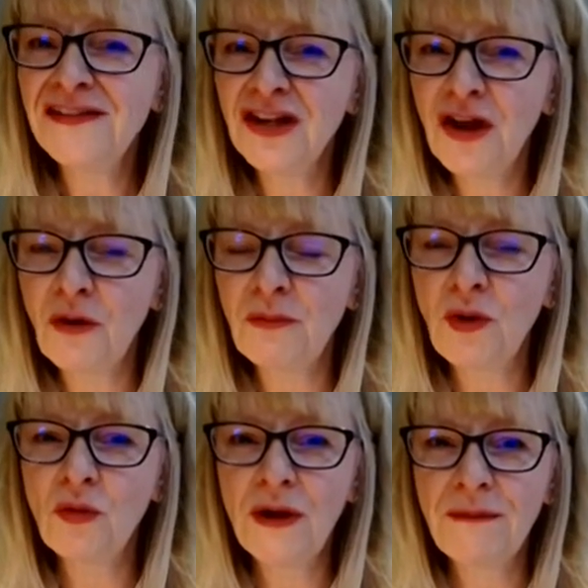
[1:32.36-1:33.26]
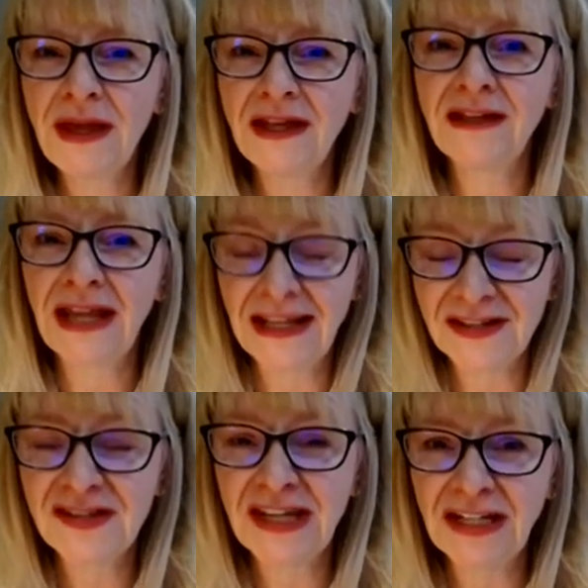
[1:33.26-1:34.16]
there's a lot more women in
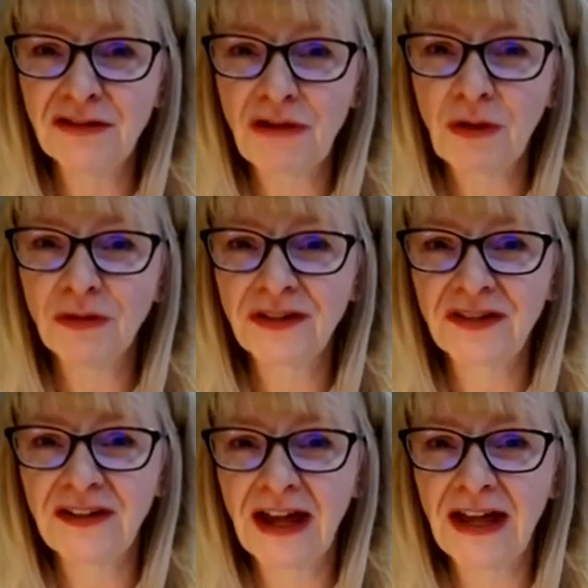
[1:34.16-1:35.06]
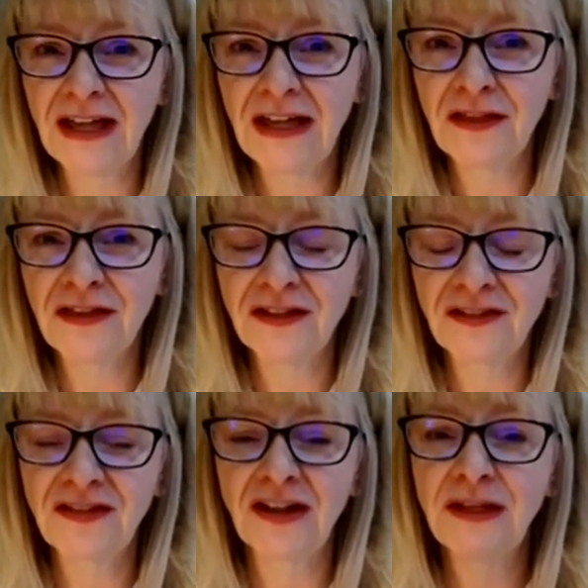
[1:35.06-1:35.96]
senior roles today that
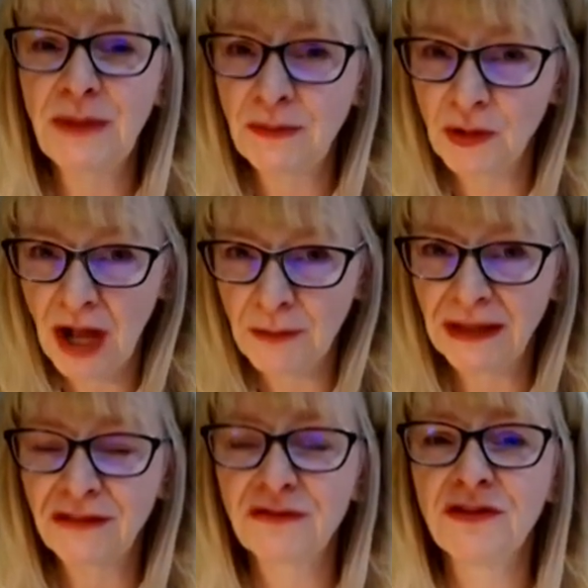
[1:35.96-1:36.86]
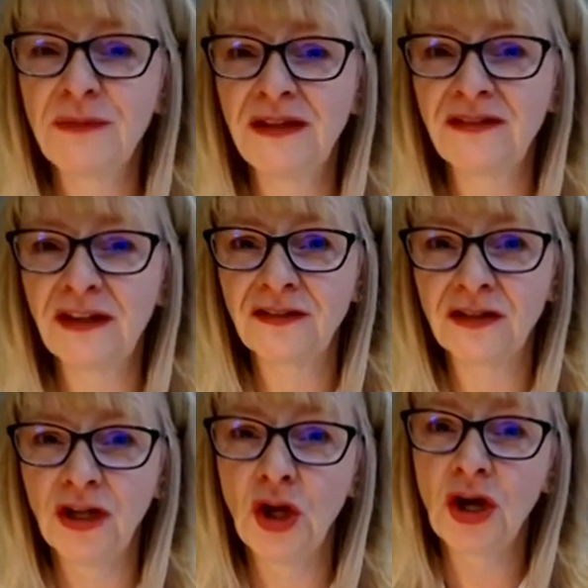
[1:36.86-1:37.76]
certainly people coming through the business
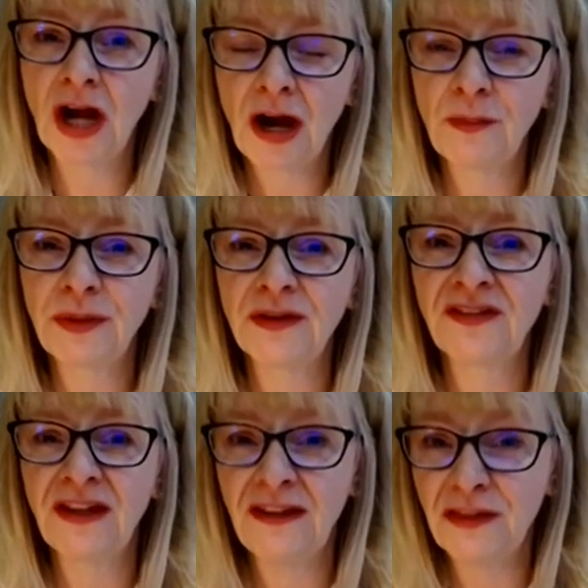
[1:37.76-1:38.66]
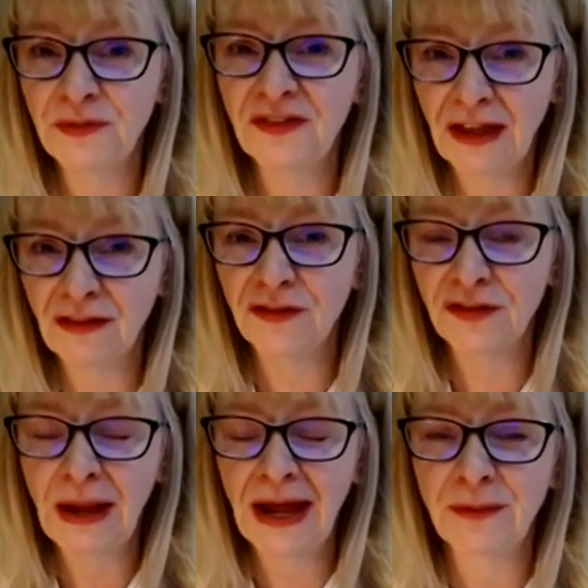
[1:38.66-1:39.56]
can look up, see themselves
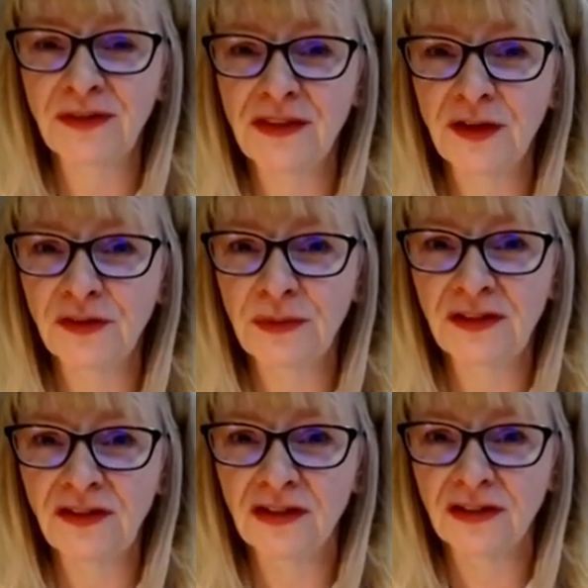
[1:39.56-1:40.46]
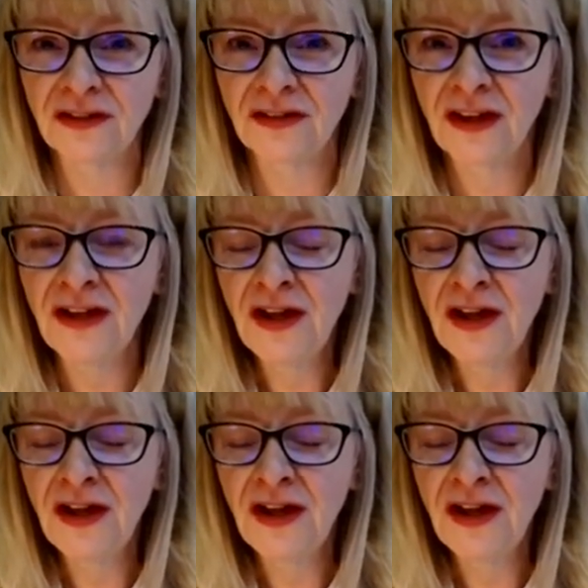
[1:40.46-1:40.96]
perhaps in those positions.